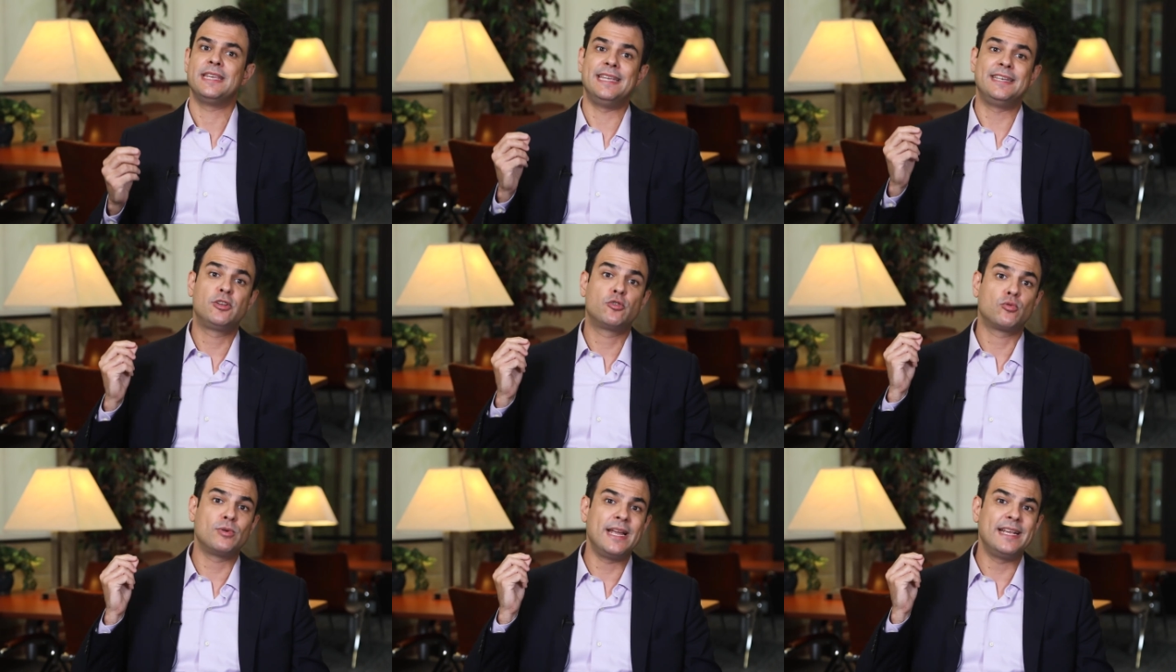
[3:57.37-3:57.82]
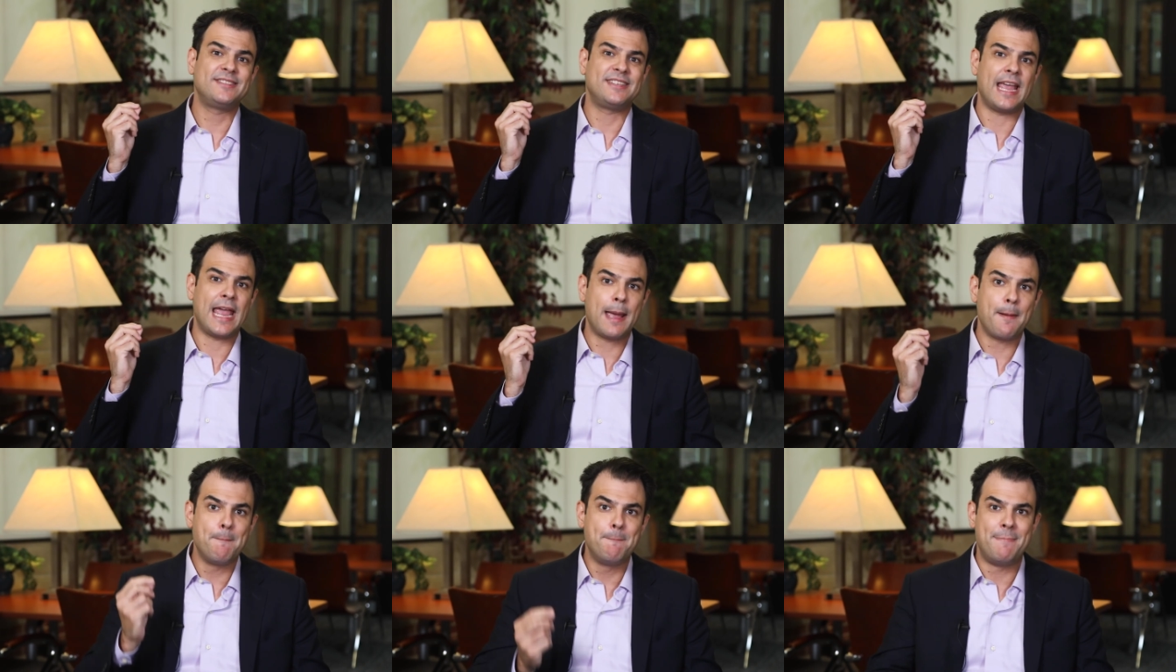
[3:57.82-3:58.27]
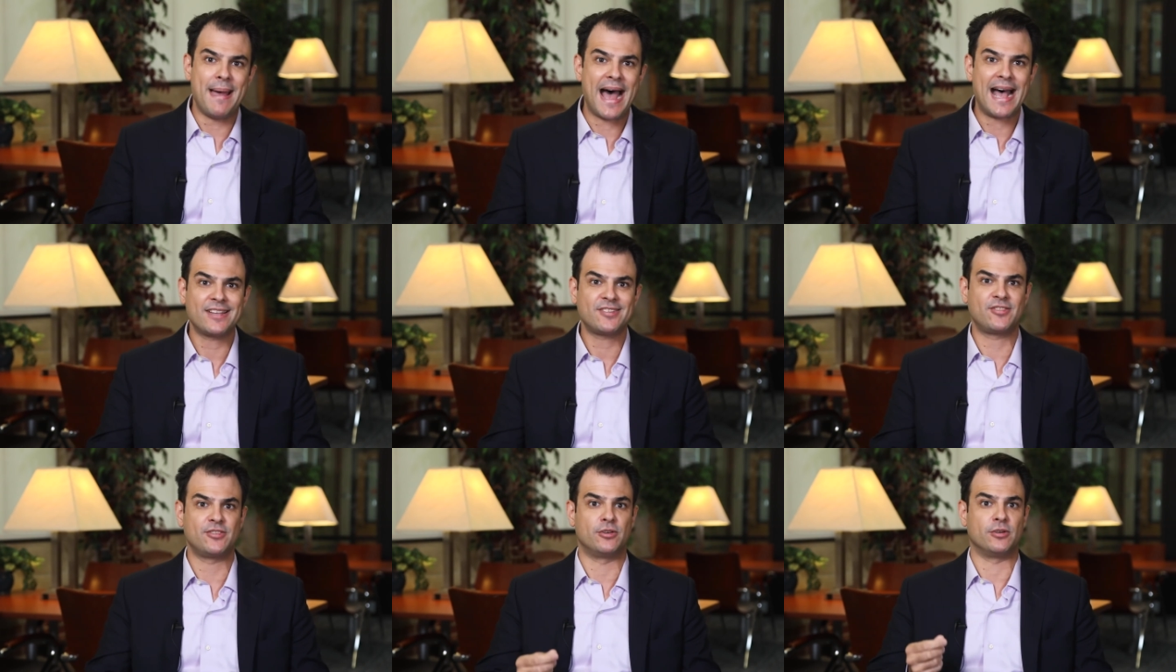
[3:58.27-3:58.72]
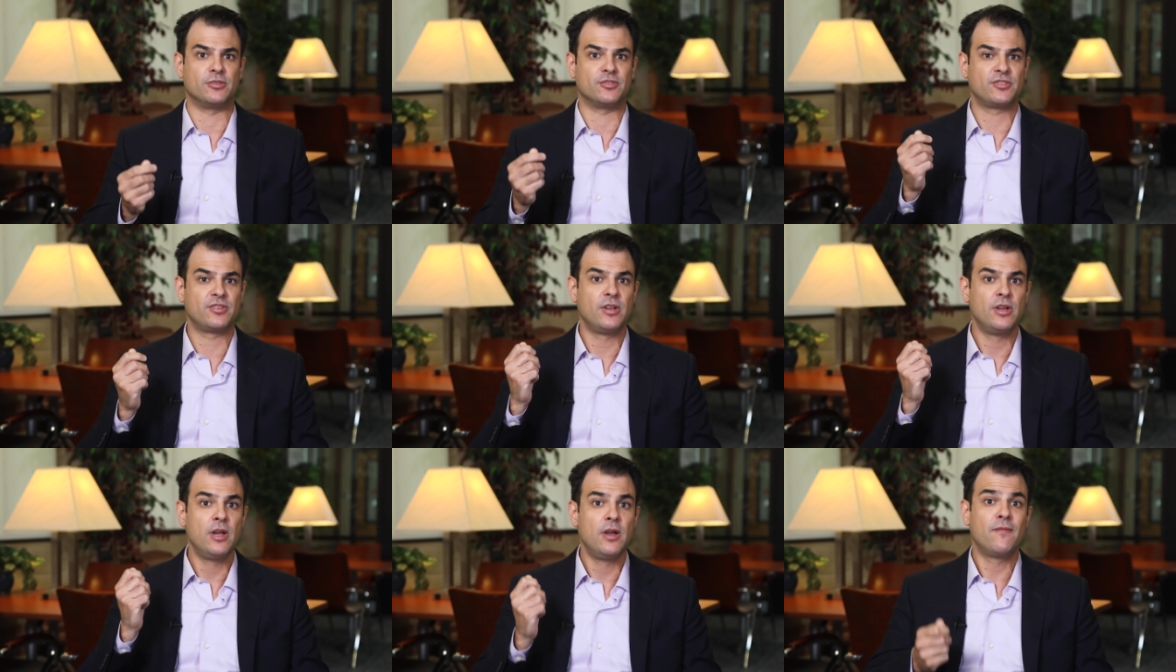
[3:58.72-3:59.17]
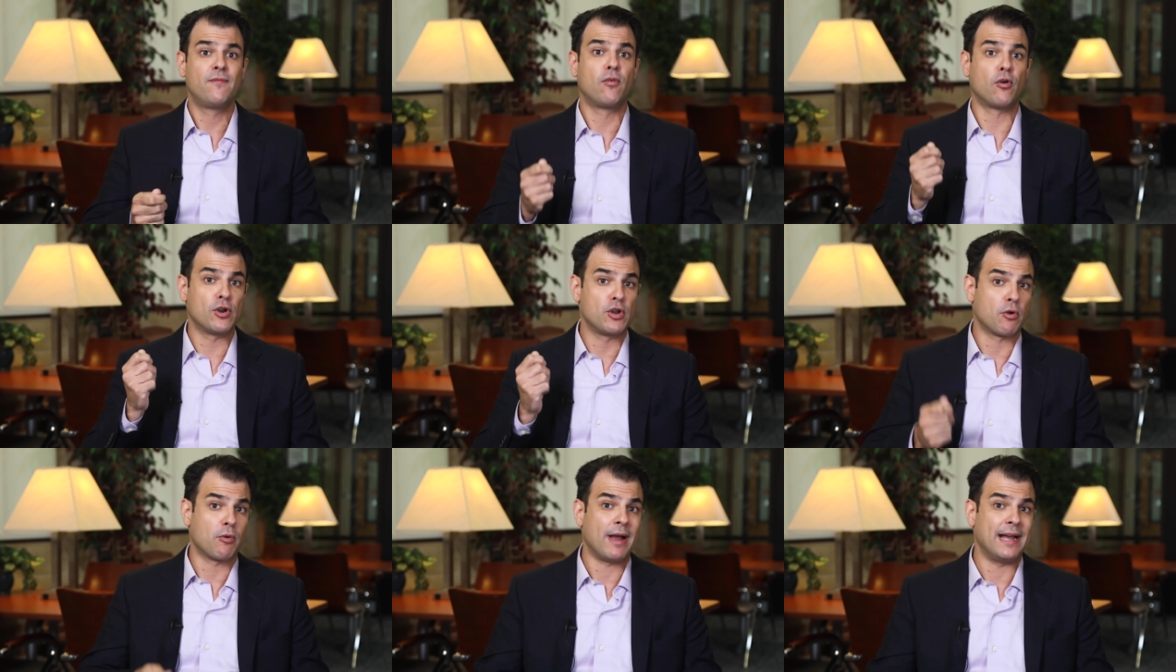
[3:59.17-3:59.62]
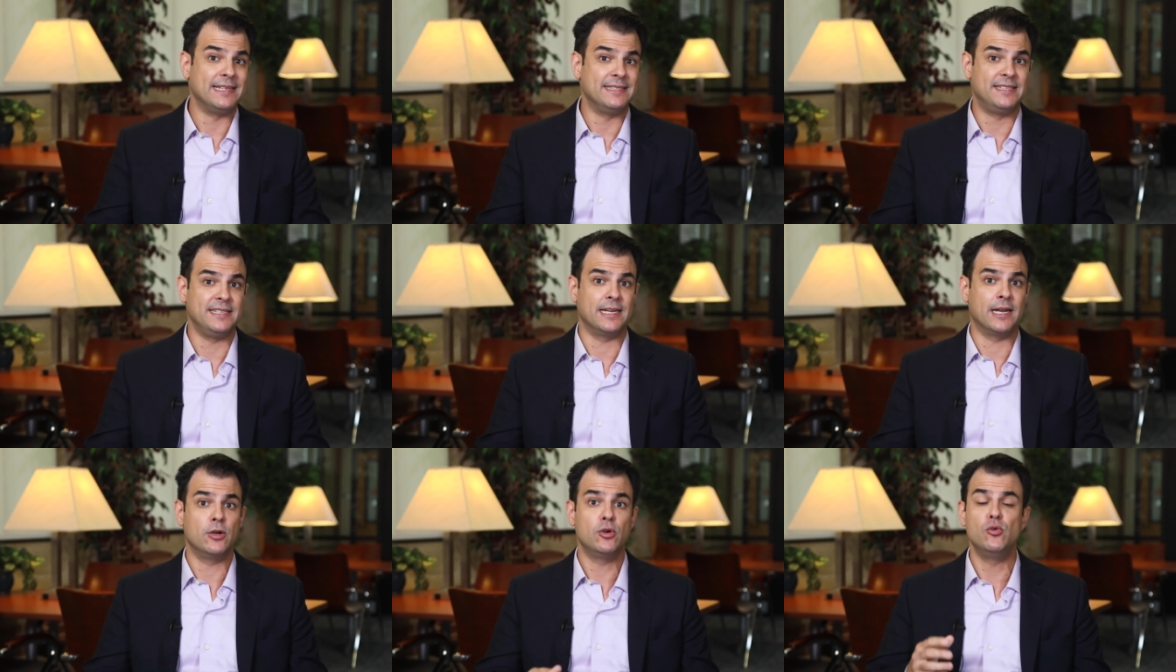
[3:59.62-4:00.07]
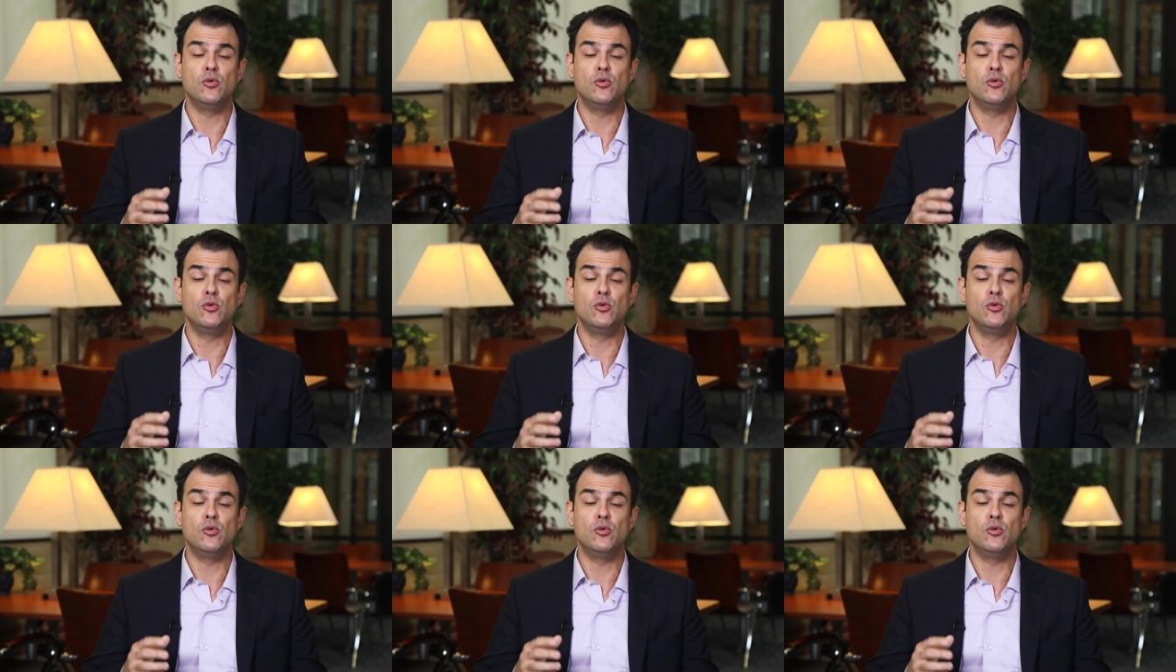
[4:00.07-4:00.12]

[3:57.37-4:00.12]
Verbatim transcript: It creates ambassadors for your idea